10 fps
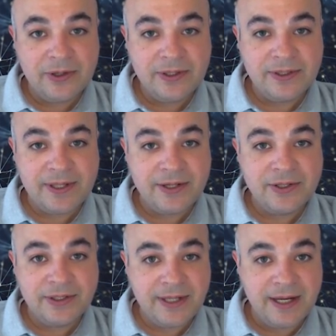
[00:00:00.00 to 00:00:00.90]

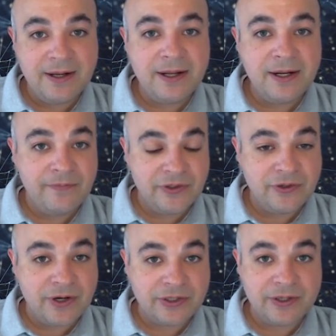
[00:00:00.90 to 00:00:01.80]
organization's data and
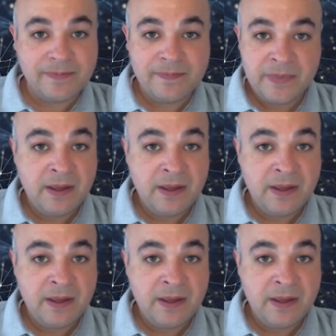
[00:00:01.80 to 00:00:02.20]
infrastructure.